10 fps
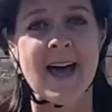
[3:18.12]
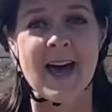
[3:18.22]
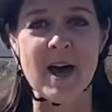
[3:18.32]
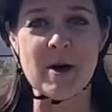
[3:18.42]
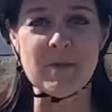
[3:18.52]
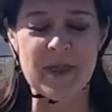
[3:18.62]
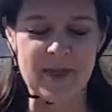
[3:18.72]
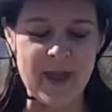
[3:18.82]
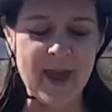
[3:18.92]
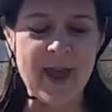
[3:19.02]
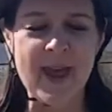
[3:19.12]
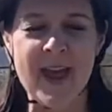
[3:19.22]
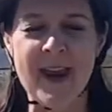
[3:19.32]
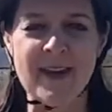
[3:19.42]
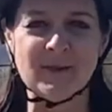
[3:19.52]
but
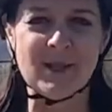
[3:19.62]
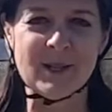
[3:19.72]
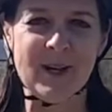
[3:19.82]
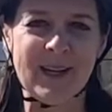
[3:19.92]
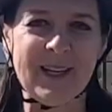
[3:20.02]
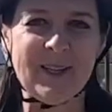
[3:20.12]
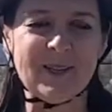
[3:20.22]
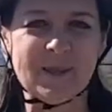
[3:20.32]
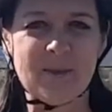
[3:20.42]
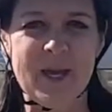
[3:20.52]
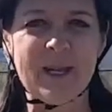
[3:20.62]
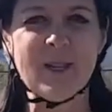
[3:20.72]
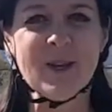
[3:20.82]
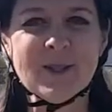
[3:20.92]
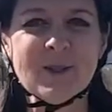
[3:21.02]
then as we start getting used to being
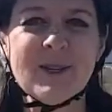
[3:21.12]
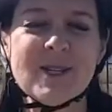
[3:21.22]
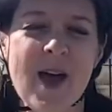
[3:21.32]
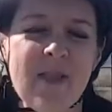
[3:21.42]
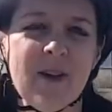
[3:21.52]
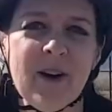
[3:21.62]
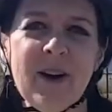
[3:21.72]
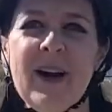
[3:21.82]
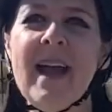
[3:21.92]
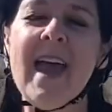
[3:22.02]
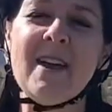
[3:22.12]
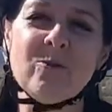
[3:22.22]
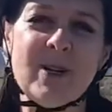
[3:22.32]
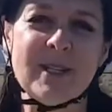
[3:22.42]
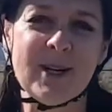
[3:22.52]
close to each other
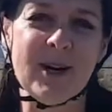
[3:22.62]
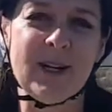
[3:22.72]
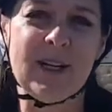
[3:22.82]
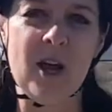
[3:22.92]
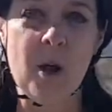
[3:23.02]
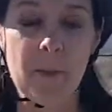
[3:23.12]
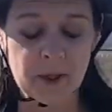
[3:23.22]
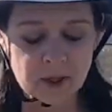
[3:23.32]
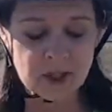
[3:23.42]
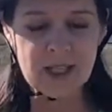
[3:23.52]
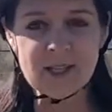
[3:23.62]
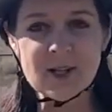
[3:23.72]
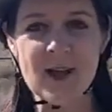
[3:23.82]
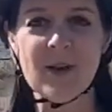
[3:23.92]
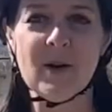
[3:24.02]
and we started pushing each
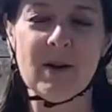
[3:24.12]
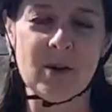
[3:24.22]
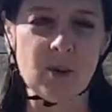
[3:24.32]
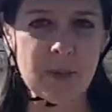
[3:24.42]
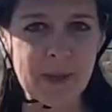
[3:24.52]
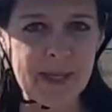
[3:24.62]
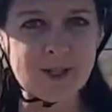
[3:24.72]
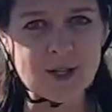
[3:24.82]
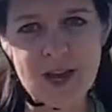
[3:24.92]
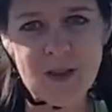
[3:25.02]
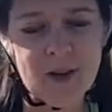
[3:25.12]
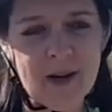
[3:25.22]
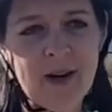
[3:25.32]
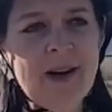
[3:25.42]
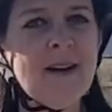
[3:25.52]
other and whipping each
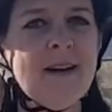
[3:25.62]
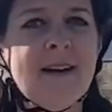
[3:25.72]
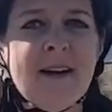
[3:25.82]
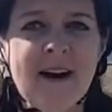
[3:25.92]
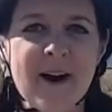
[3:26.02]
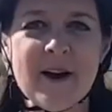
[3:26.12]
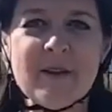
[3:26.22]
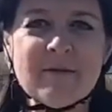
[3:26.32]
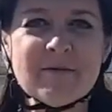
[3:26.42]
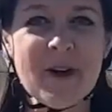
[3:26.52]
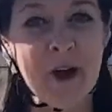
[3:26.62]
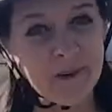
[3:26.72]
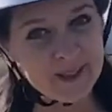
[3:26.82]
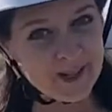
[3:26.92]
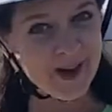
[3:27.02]
other,
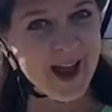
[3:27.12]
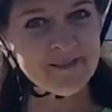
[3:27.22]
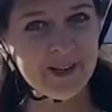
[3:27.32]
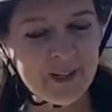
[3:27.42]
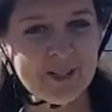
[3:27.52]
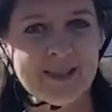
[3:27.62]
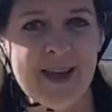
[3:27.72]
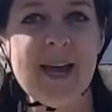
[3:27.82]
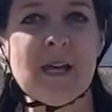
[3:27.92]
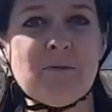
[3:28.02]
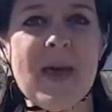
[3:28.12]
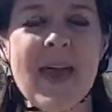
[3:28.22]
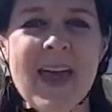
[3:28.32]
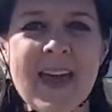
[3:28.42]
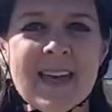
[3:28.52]
we started having a good time
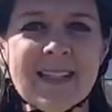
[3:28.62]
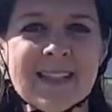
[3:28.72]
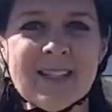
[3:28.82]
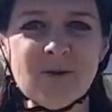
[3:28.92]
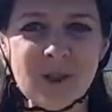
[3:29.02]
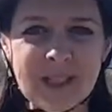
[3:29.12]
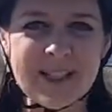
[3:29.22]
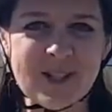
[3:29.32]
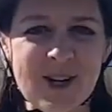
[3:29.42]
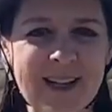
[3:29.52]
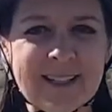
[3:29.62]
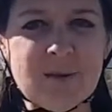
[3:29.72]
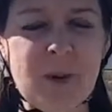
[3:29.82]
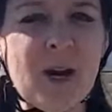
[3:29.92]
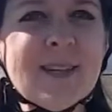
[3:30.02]
and really started
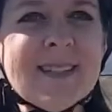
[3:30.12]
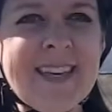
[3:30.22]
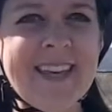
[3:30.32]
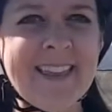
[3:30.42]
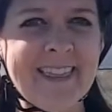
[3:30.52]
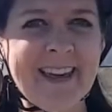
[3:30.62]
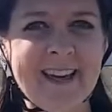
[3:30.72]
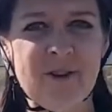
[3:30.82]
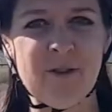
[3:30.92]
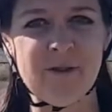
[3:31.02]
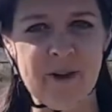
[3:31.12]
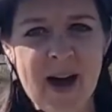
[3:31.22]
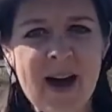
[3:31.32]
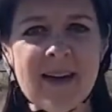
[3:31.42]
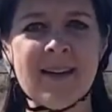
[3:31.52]
experiencing the
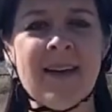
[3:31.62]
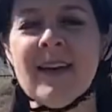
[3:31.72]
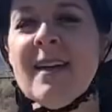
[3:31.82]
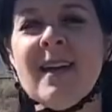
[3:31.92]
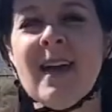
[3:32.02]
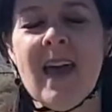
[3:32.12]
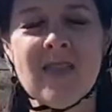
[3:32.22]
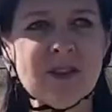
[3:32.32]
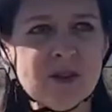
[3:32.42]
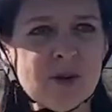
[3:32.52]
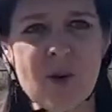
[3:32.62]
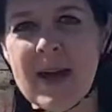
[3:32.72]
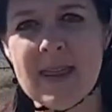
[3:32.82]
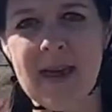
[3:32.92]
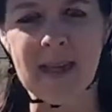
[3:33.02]
fun and the
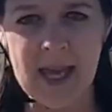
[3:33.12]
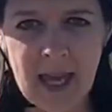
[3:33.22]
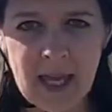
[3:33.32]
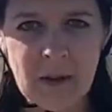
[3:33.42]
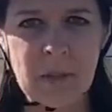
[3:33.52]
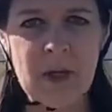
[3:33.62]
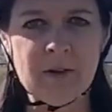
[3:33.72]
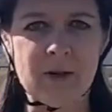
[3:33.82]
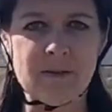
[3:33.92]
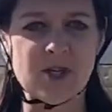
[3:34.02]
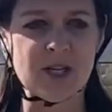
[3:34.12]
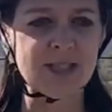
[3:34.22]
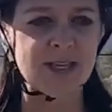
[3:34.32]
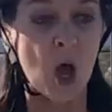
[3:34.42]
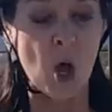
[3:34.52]
joy that came from
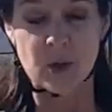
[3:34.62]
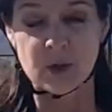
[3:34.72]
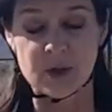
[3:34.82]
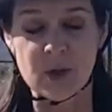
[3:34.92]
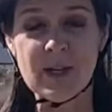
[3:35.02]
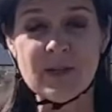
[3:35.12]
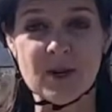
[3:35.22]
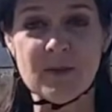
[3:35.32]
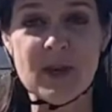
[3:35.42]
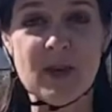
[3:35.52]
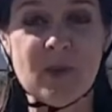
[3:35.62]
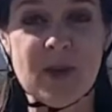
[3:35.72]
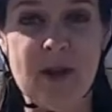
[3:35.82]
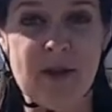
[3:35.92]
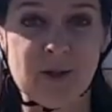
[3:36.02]
just doing derby
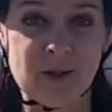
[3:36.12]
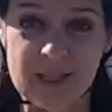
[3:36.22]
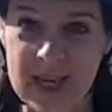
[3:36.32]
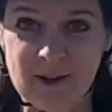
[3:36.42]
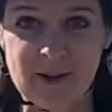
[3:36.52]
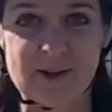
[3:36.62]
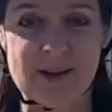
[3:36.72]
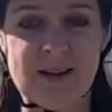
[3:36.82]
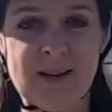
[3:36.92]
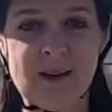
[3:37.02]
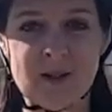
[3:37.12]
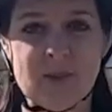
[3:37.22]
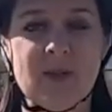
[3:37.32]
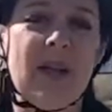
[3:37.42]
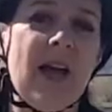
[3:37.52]
with other skaters and not
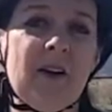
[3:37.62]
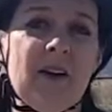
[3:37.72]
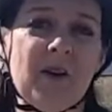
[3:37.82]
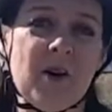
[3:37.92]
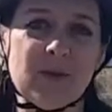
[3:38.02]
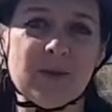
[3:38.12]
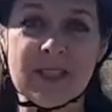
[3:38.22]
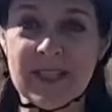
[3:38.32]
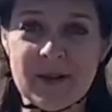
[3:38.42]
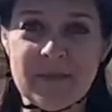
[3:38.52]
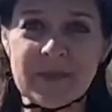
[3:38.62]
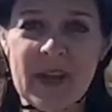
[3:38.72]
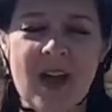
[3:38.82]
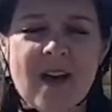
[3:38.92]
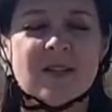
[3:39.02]
just relying on our own skill.
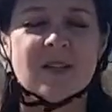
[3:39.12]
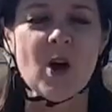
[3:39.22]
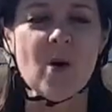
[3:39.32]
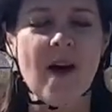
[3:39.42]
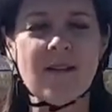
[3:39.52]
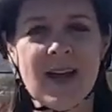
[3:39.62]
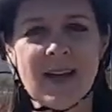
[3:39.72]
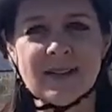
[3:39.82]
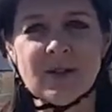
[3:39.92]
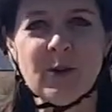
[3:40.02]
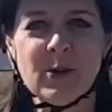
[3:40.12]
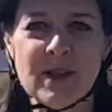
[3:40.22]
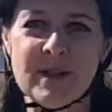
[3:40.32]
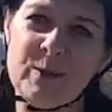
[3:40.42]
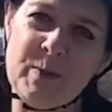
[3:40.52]
So our next fruit
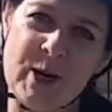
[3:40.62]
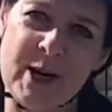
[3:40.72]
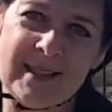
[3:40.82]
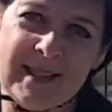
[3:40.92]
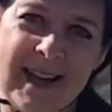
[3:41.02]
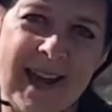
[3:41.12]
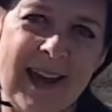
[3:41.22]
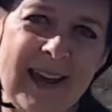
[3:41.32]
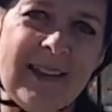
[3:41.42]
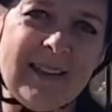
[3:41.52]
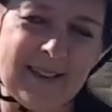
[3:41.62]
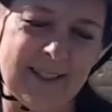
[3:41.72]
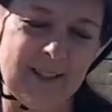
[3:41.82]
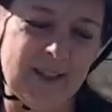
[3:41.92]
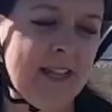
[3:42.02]
of the spirit today, the
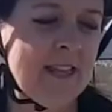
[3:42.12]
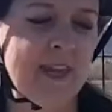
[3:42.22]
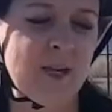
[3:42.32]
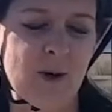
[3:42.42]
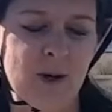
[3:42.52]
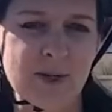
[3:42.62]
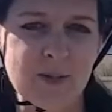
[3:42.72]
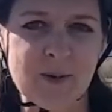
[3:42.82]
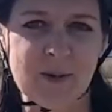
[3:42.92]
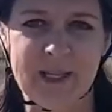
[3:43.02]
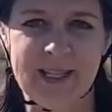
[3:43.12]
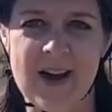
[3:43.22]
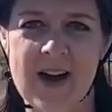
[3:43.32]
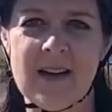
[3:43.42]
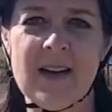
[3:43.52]
skill that you are going to be working
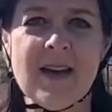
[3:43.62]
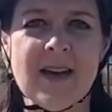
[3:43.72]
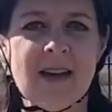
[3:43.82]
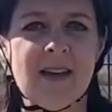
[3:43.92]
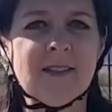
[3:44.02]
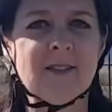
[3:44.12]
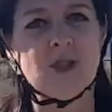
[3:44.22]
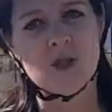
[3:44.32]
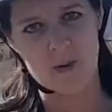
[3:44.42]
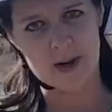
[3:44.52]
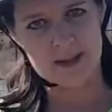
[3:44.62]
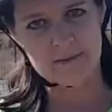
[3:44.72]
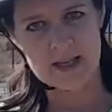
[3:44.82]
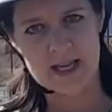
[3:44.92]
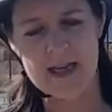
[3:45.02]
on, is joy.
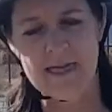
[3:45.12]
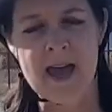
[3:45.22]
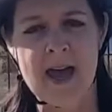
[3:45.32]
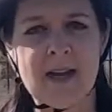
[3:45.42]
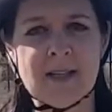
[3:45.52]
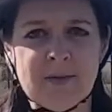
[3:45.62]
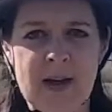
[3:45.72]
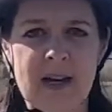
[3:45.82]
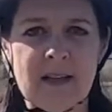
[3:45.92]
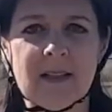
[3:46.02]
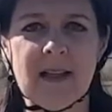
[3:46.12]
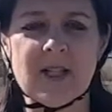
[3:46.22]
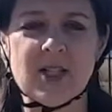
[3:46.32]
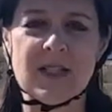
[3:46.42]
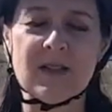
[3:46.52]
And that is found in
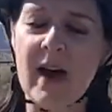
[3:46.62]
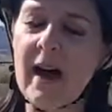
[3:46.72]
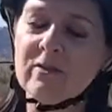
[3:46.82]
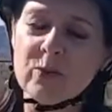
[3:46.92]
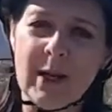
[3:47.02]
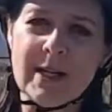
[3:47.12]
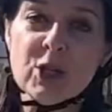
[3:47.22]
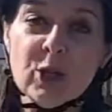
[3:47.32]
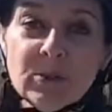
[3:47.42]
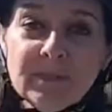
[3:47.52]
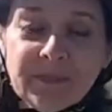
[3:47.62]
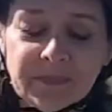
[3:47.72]
Galatians 5:22.